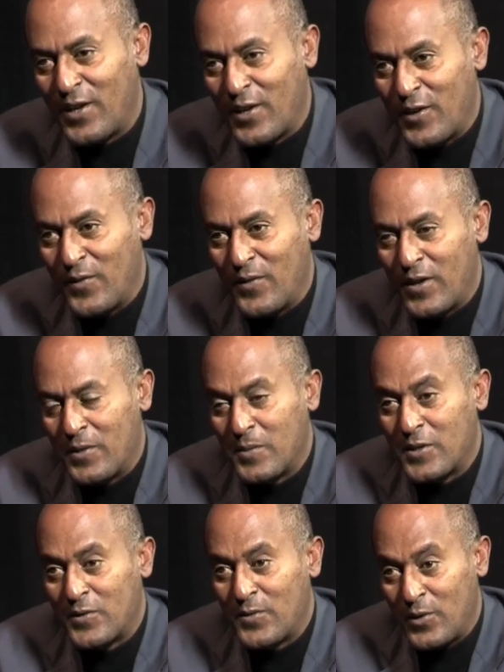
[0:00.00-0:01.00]
thank you very
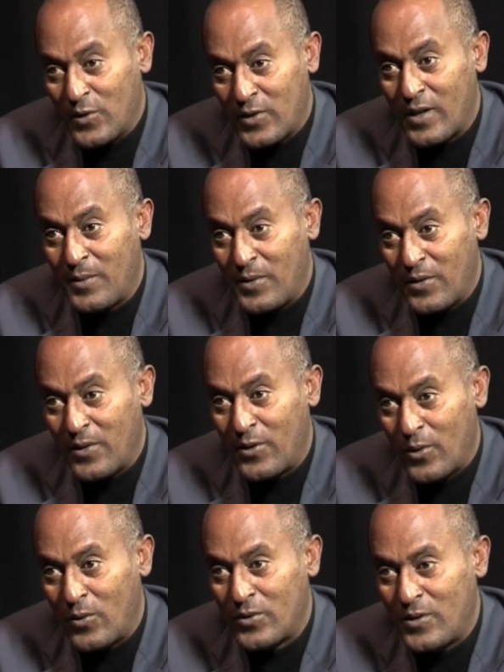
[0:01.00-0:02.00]
much for your time and
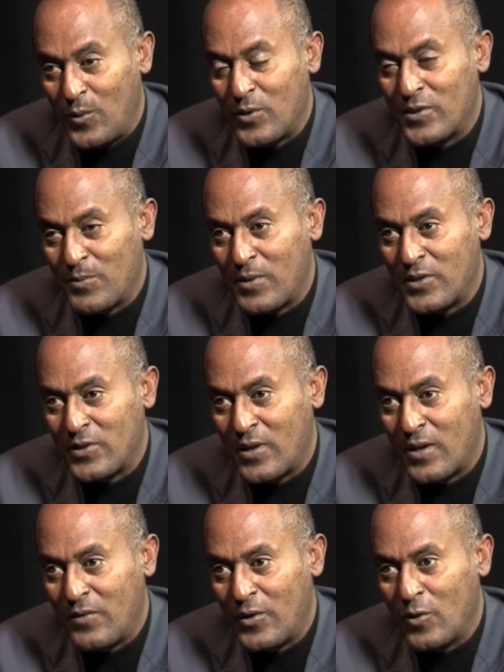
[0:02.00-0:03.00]
thoughts. It was a pleasure
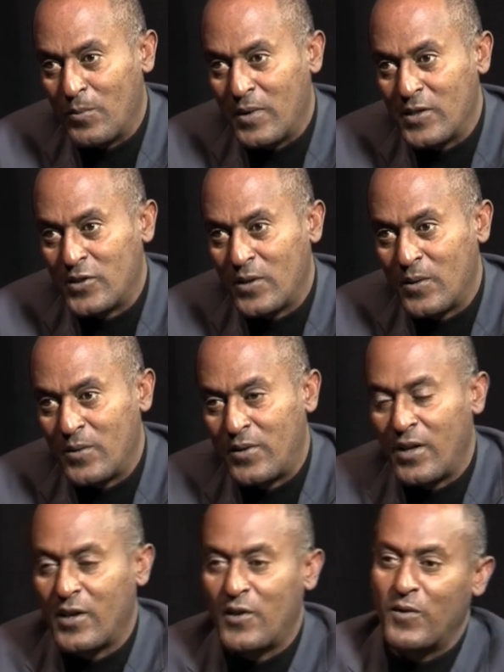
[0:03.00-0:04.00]
having you on my show.
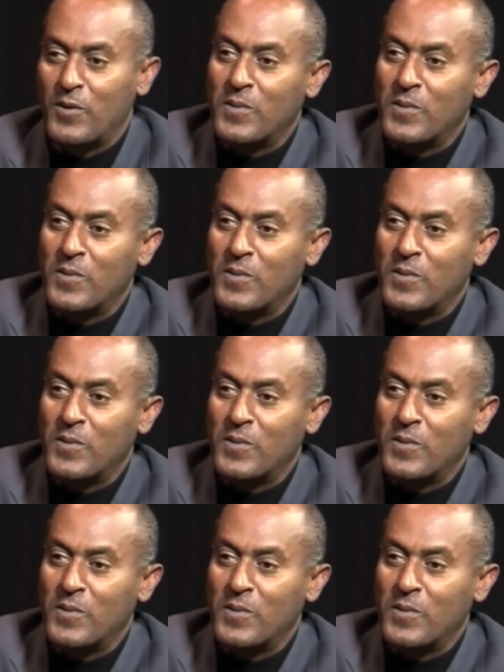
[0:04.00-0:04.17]
Thank you very